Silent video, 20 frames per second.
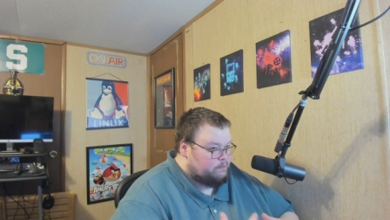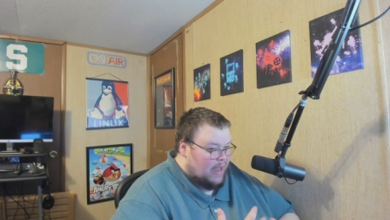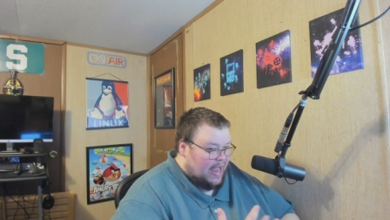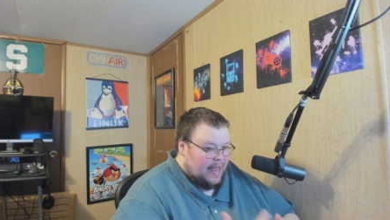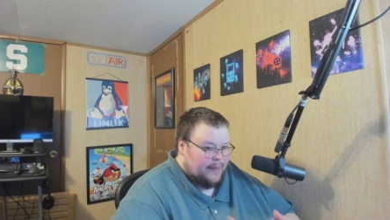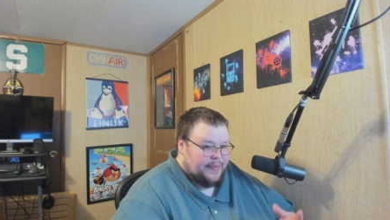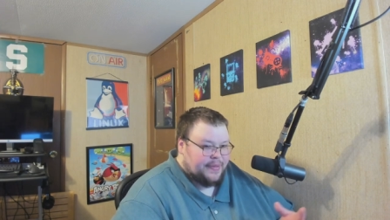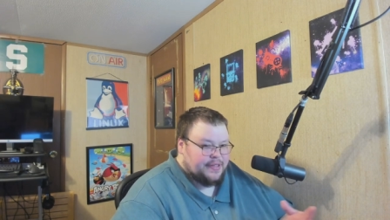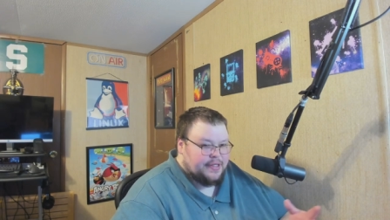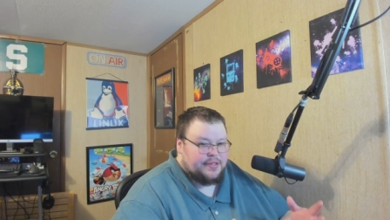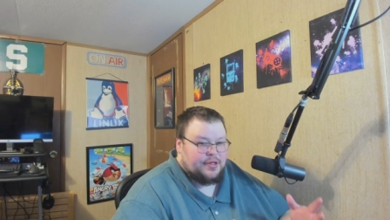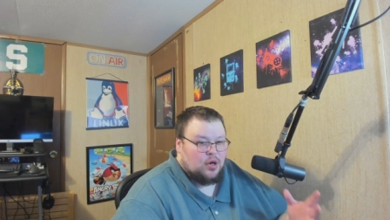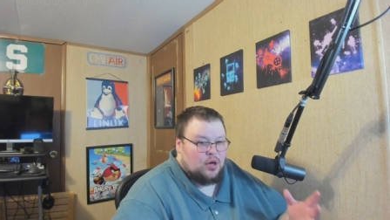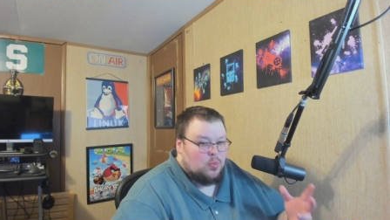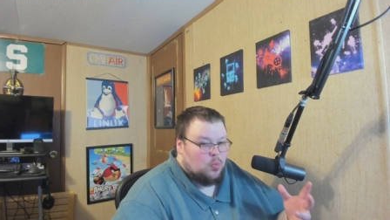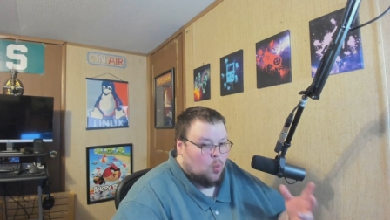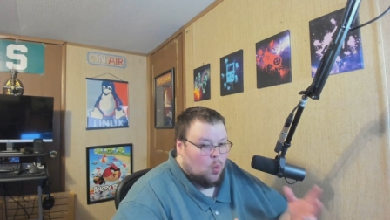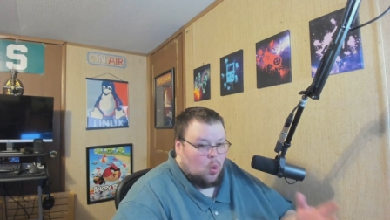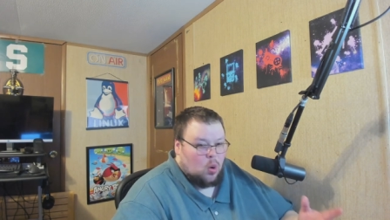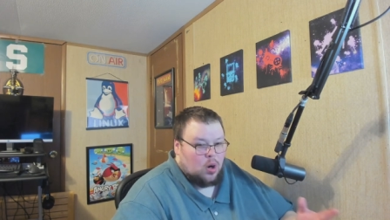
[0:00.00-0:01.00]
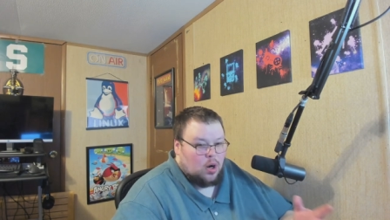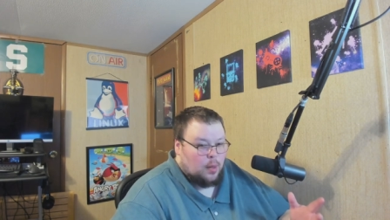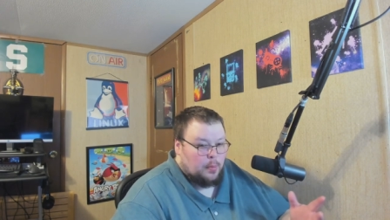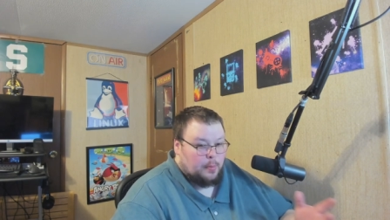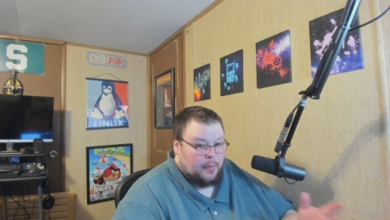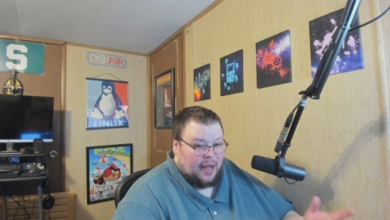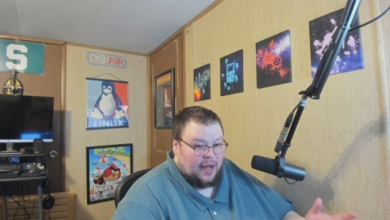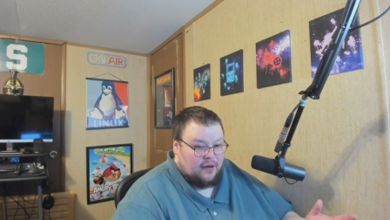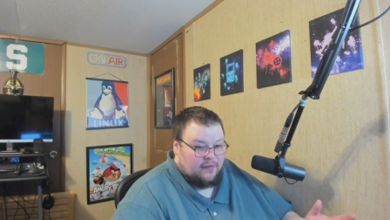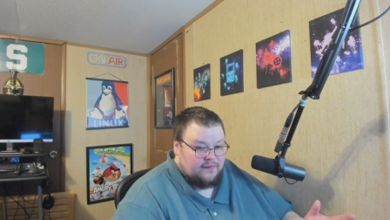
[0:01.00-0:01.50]
happen to know more
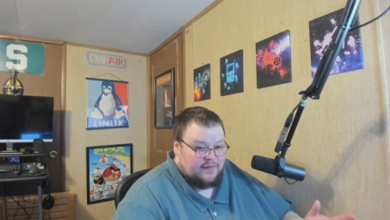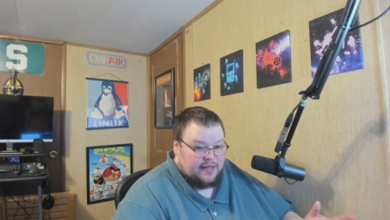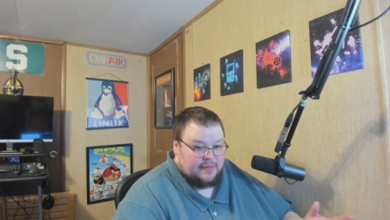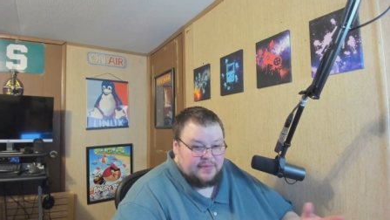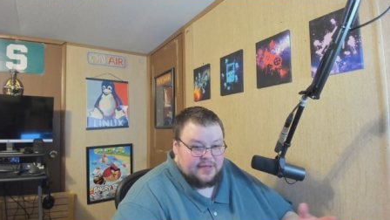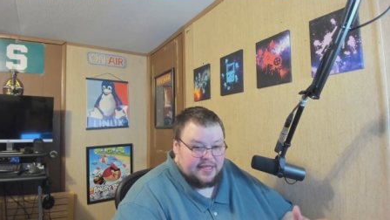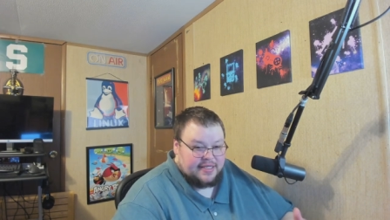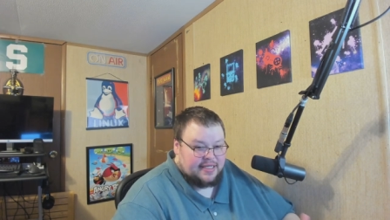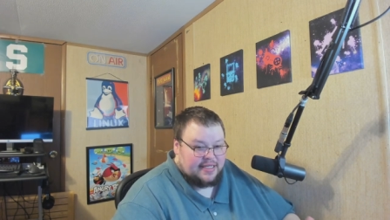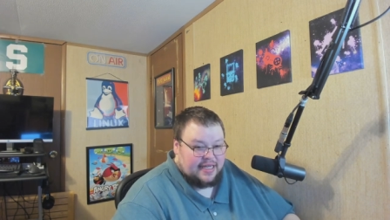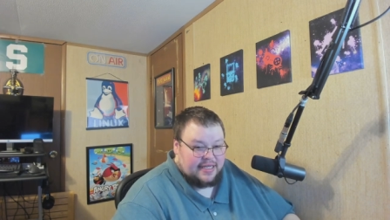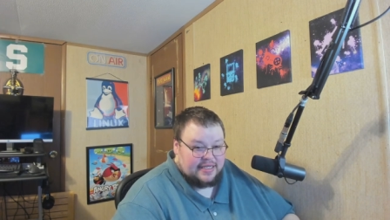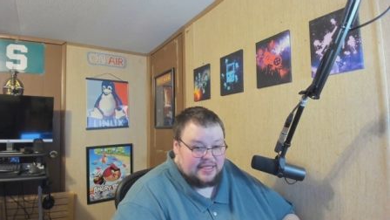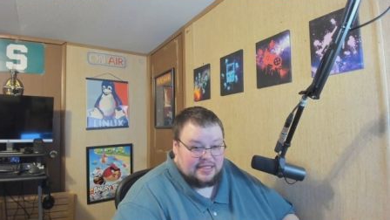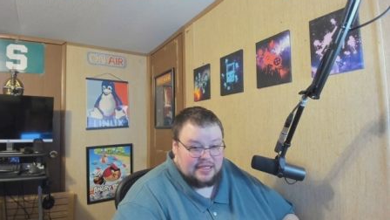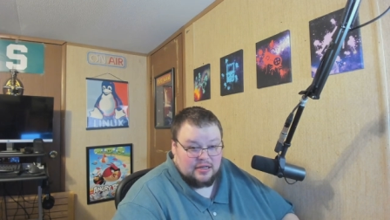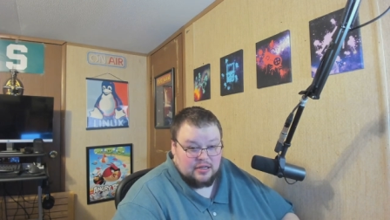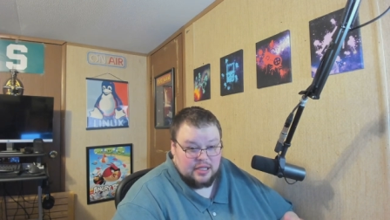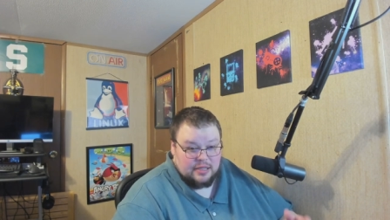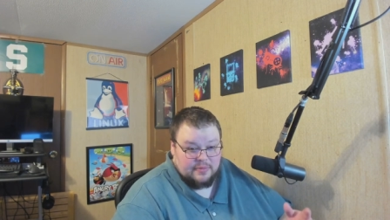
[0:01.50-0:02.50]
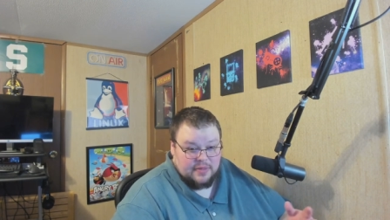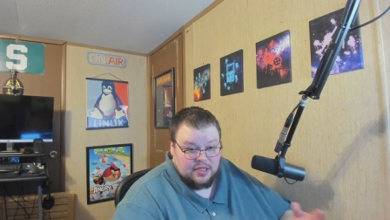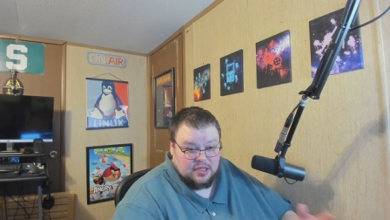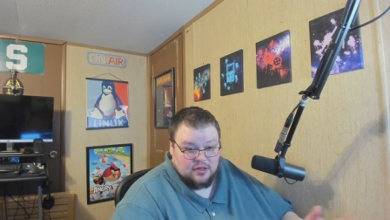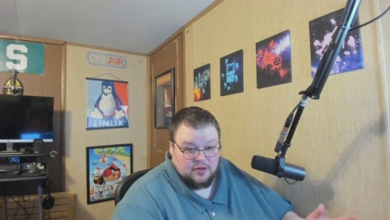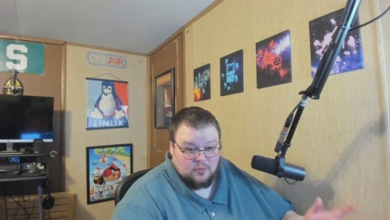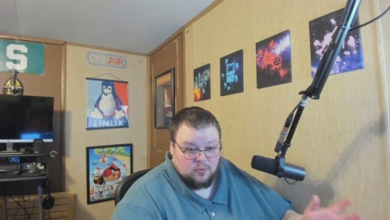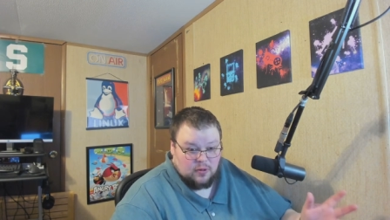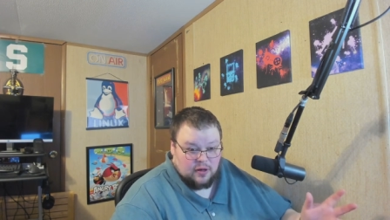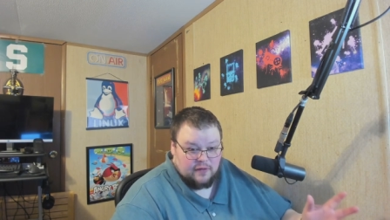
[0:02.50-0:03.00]
about Vim doesn't necessarily mean
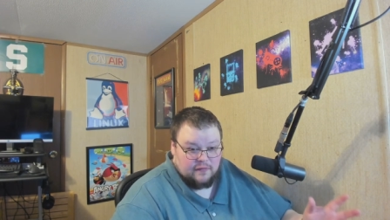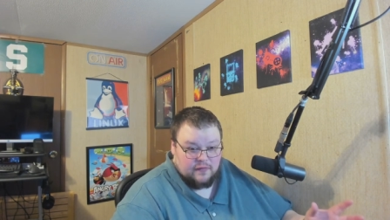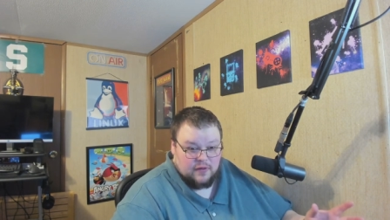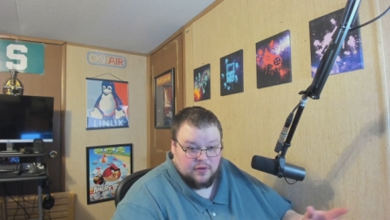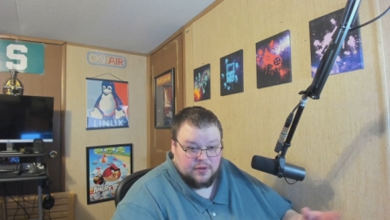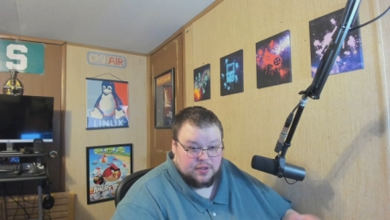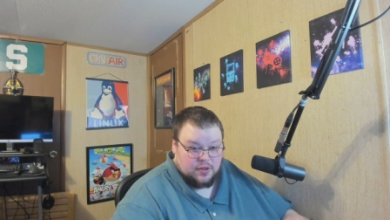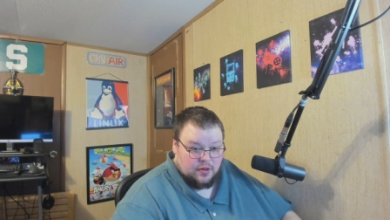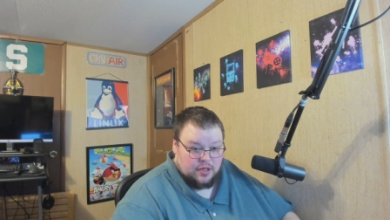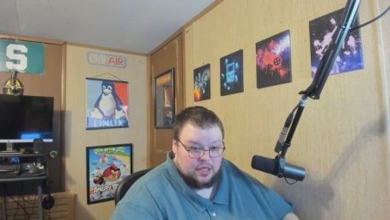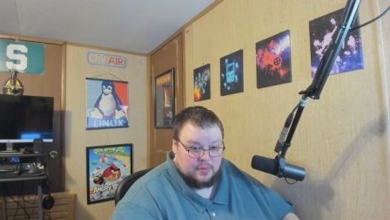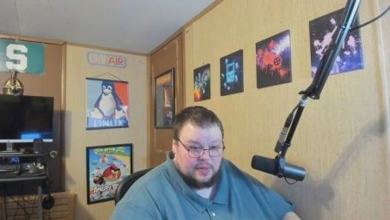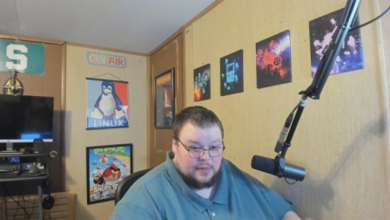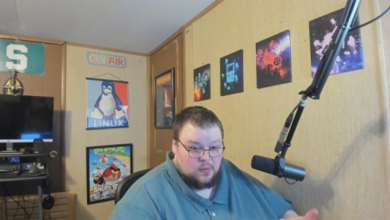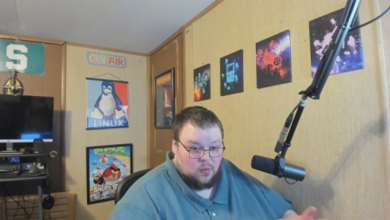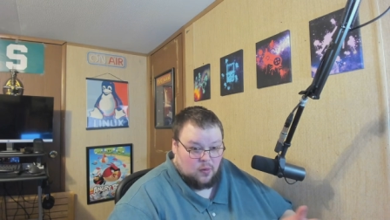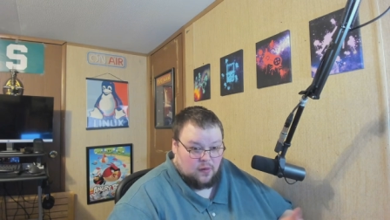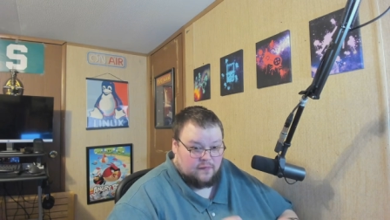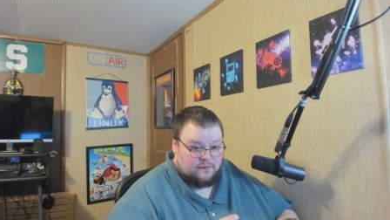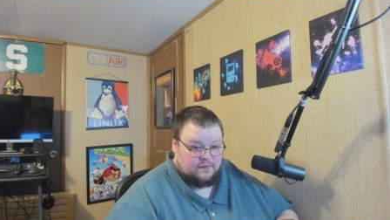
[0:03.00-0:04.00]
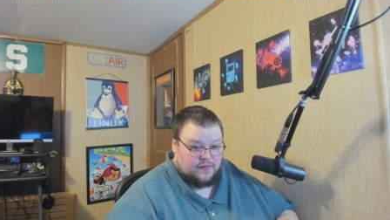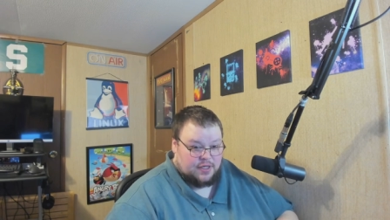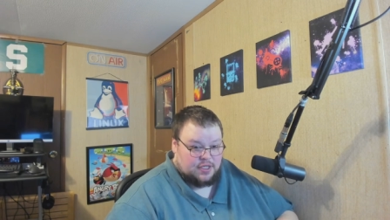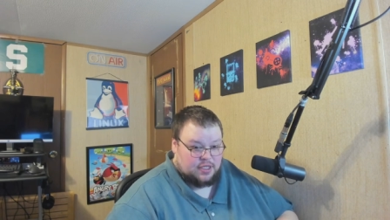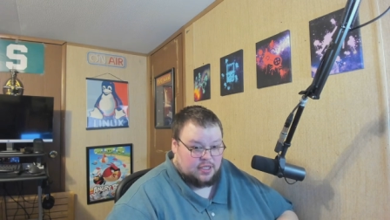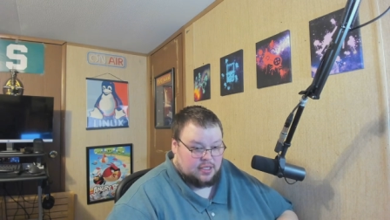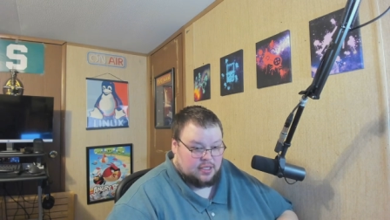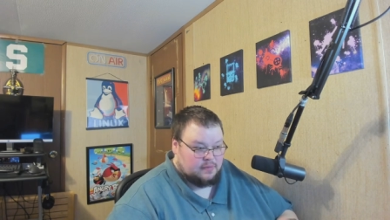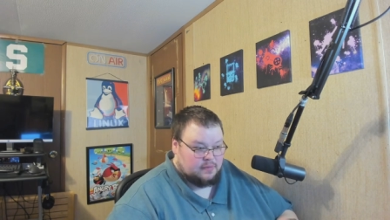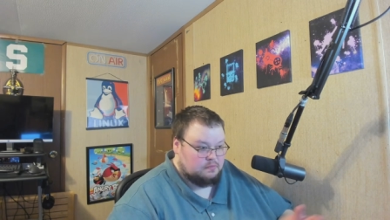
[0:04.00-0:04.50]
your workflow is going to be more
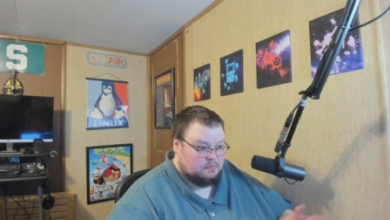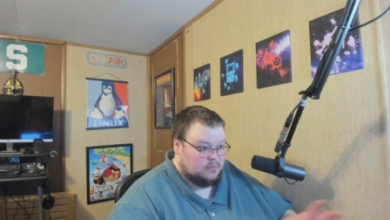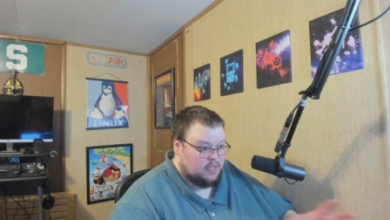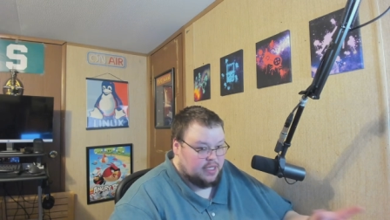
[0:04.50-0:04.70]
efficient.